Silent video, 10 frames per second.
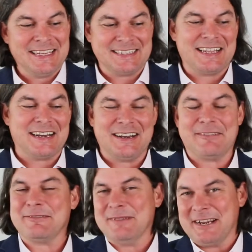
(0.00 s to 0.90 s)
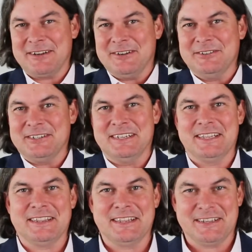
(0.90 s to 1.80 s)
is not enough to make a huge
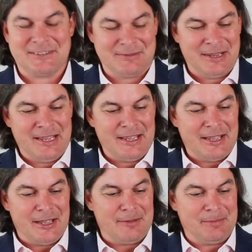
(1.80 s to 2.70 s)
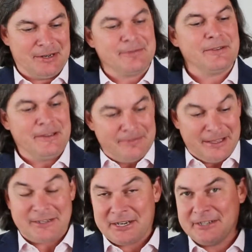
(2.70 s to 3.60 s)
dent in this. Uh, but if, if
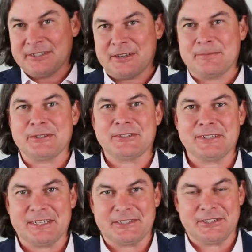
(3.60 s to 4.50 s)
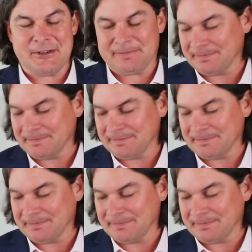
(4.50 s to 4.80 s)
that changes, I'll be sure to let you know.